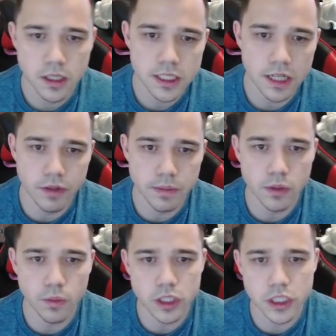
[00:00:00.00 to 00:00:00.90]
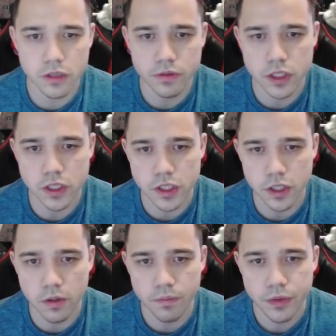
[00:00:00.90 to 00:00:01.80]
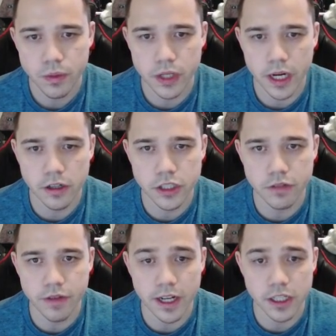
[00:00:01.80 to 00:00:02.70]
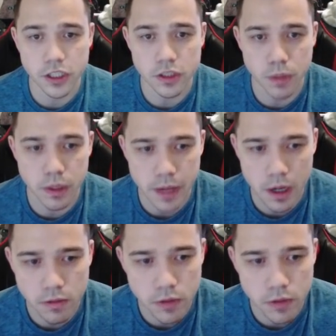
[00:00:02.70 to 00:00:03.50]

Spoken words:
Talonflame in the 1 shield versus 0 with an energy advantage is pretty powerful,